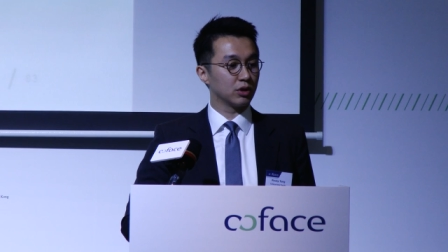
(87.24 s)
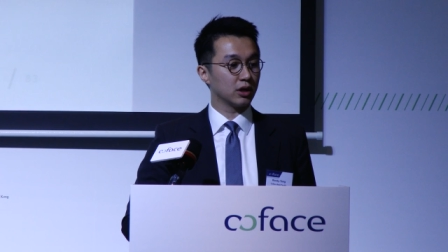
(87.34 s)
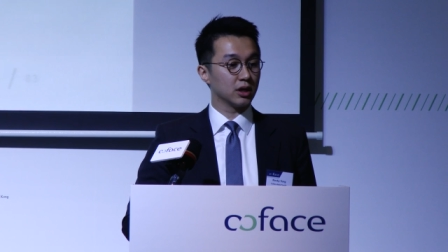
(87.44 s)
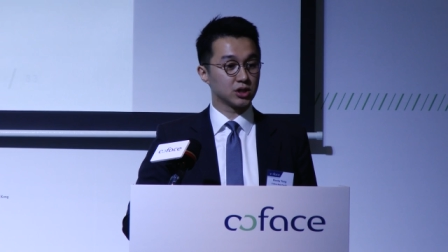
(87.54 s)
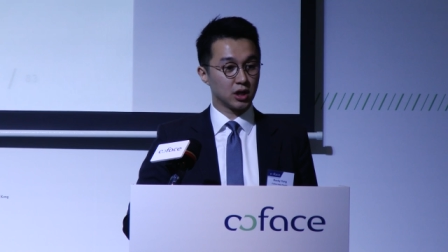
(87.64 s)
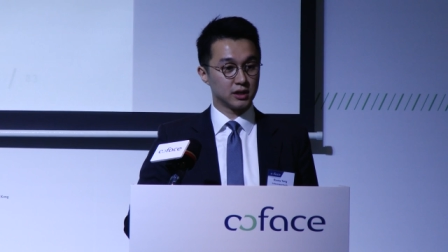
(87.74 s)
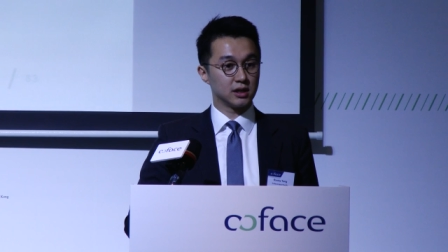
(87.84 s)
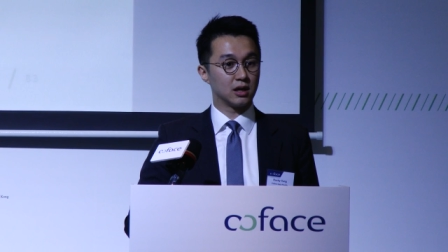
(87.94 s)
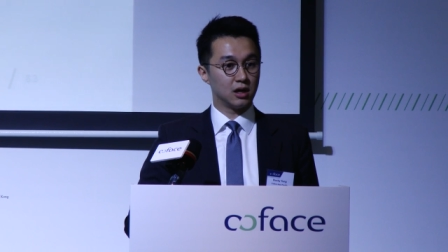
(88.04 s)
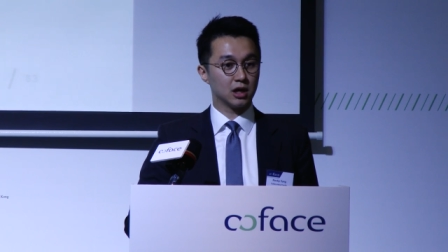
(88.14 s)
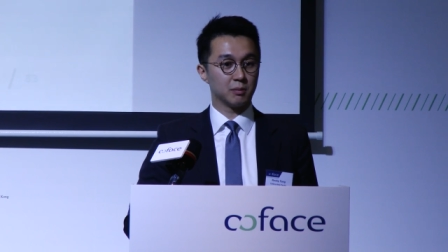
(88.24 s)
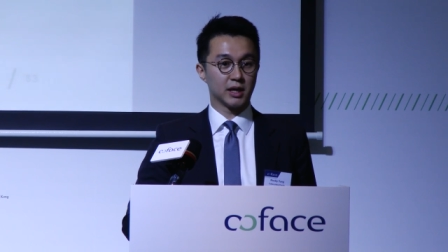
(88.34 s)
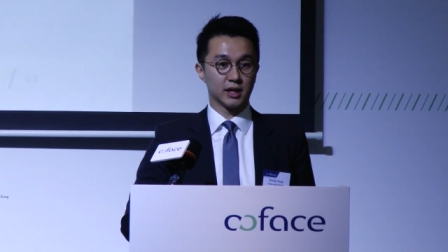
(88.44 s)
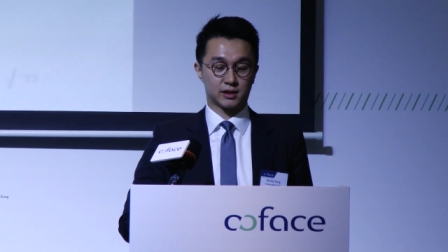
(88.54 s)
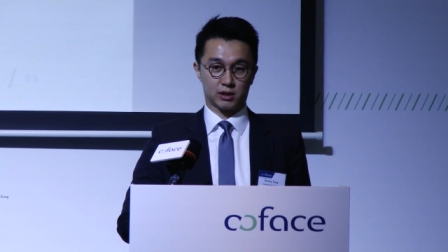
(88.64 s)
regarding the Chinese
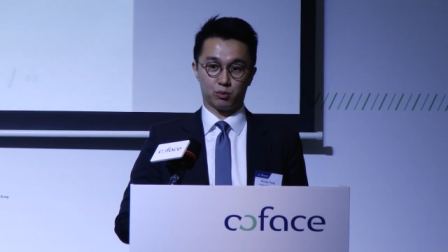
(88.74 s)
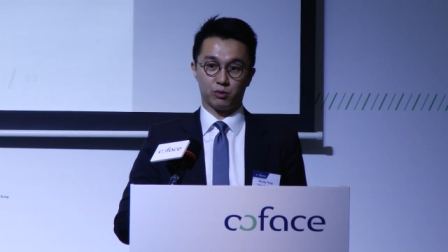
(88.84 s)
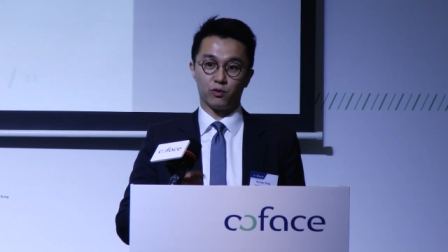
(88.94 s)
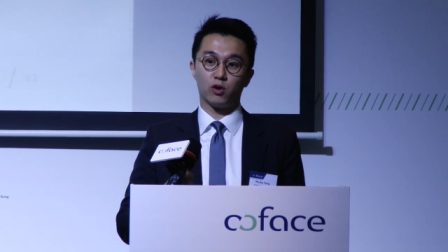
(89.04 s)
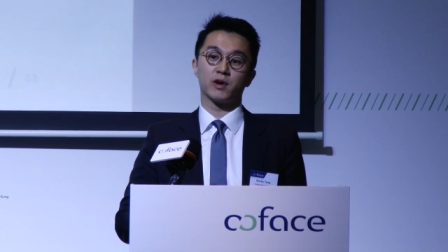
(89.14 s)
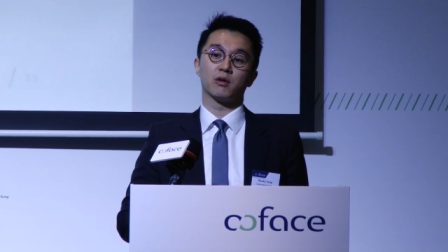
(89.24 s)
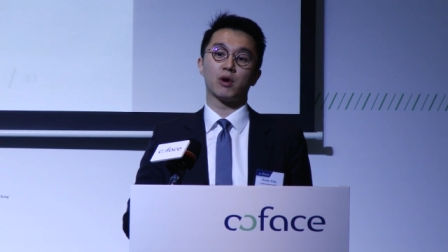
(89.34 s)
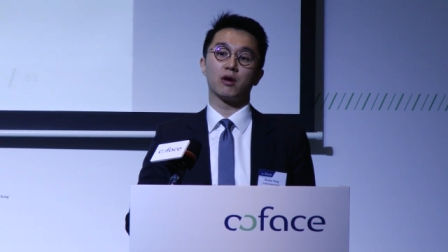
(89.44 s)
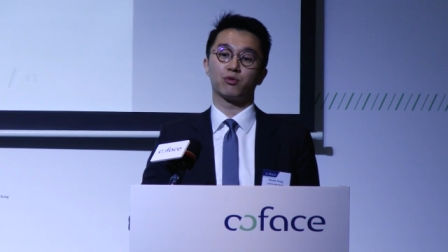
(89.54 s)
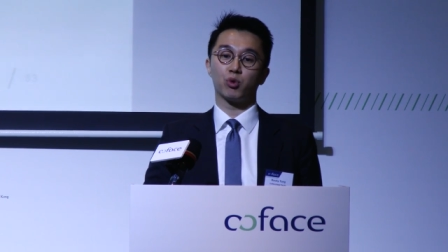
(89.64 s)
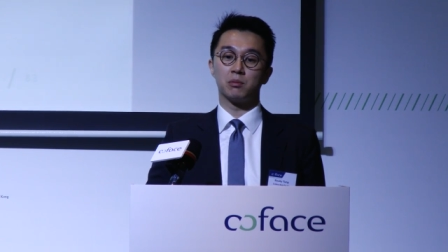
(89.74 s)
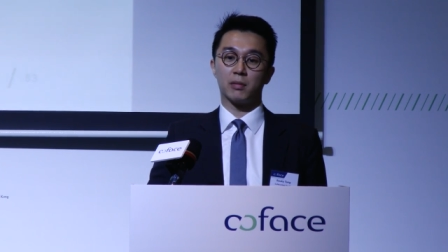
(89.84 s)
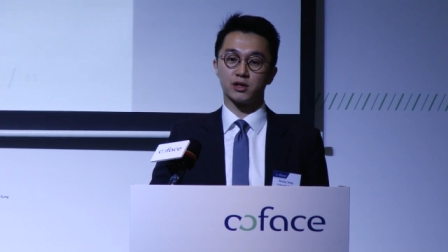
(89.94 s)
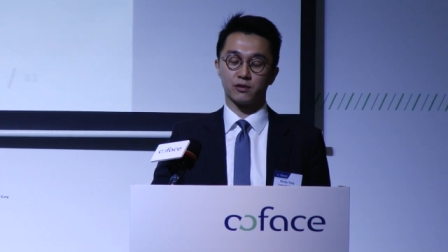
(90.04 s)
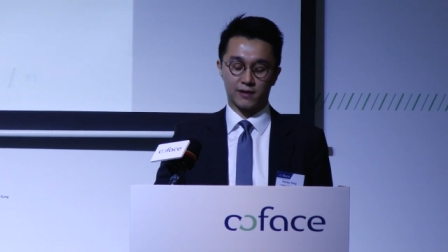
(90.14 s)
economy is revolving around three
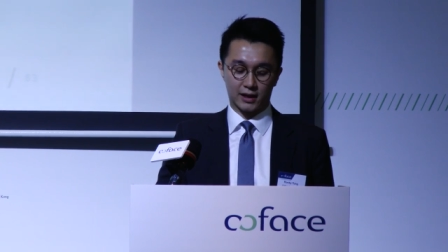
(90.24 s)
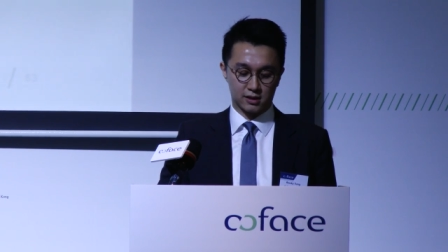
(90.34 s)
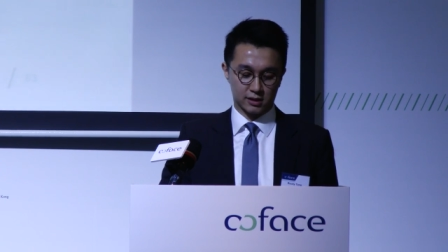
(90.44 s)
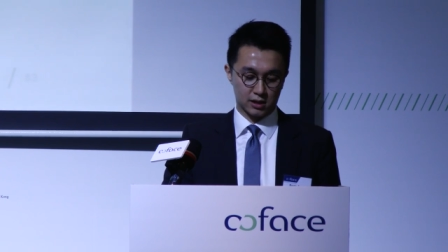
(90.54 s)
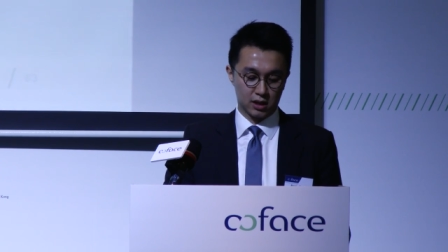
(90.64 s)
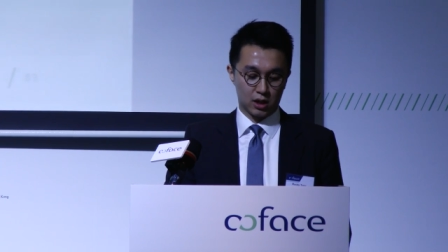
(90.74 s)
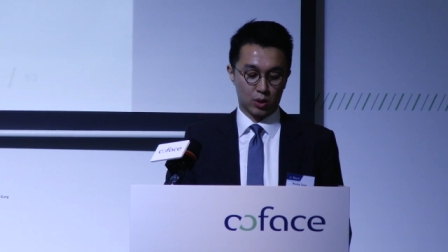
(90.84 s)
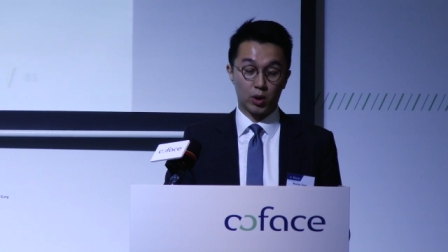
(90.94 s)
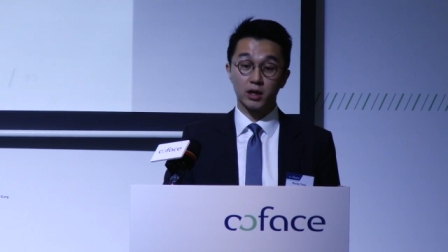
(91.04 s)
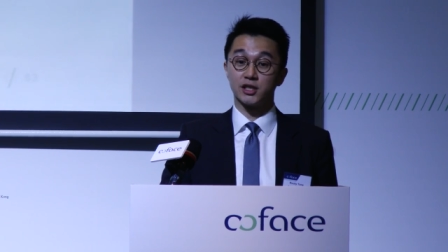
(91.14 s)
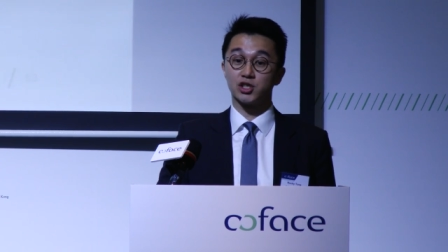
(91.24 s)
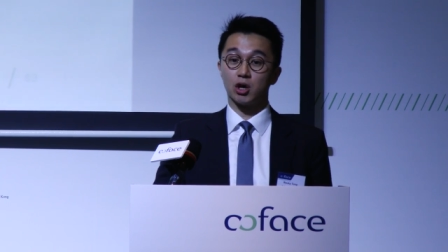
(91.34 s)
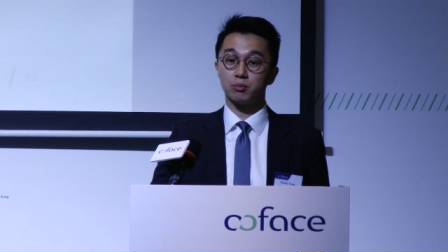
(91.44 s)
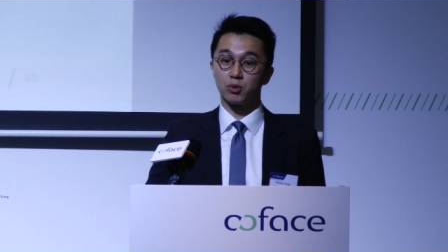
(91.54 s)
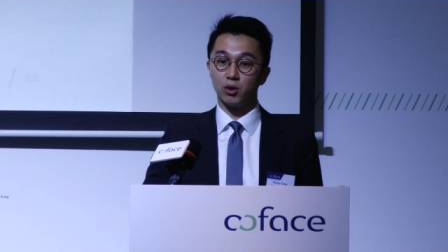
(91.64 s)
major factors. One is
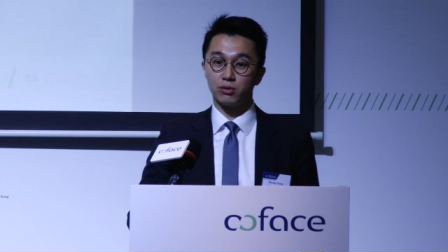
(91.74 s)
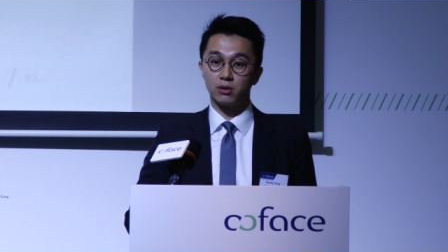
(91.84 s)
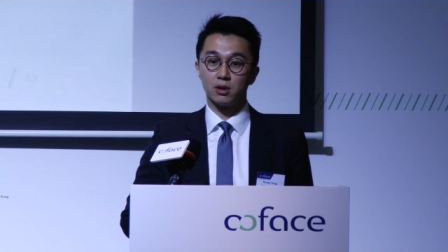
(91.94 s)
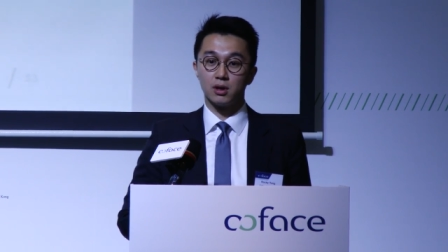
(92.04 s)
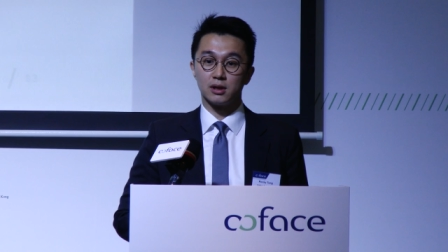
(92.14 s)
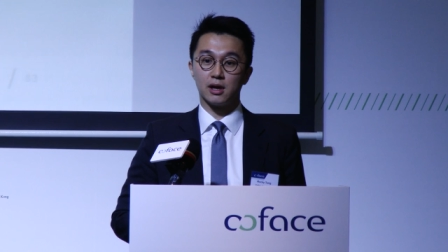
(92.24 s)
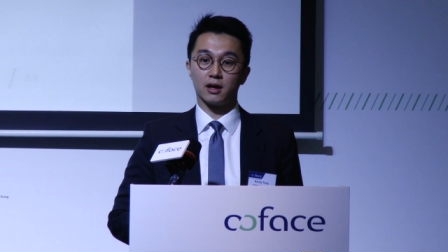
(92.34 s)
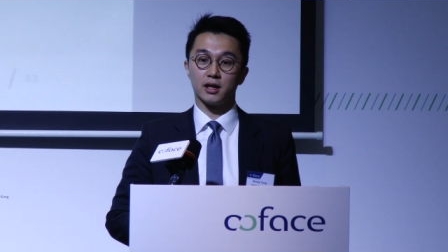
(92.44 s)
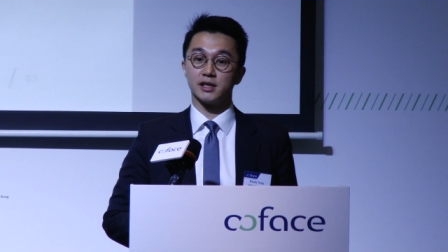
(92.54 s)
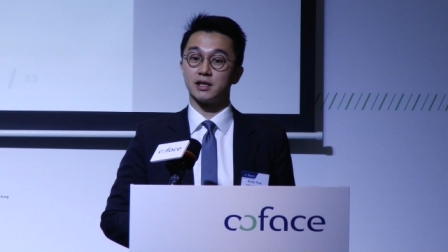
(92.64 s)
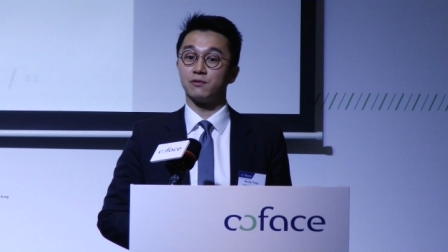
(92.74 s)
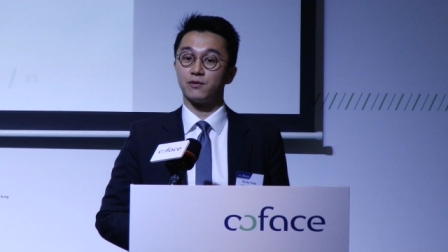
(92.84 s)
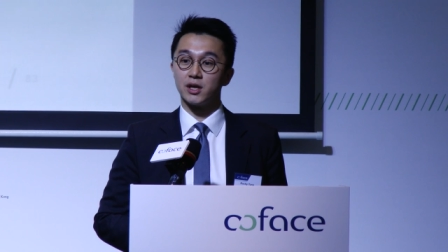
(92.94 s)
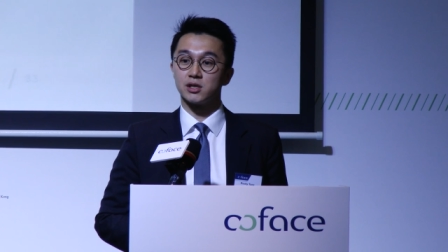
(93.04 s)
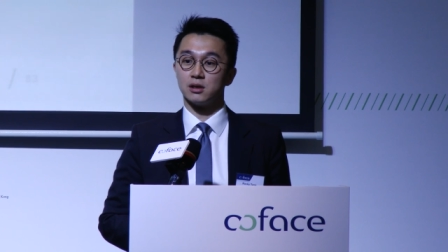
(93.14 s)
job growth, the other is
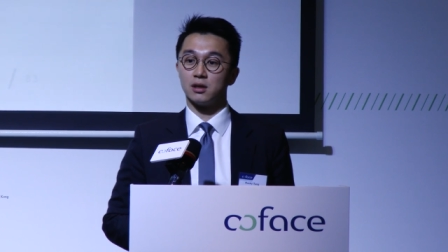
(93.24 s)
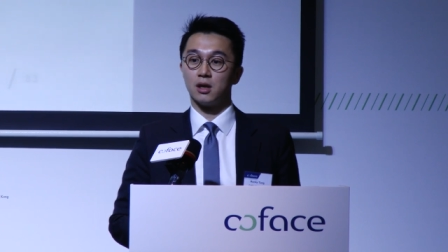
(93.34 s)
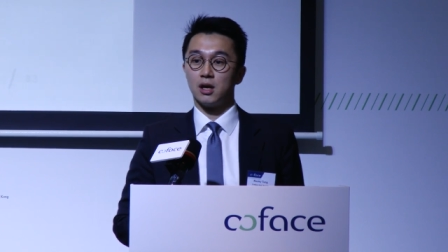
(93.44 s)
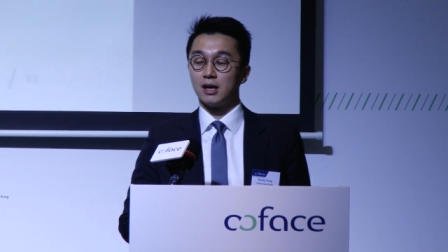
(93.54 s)
inflation.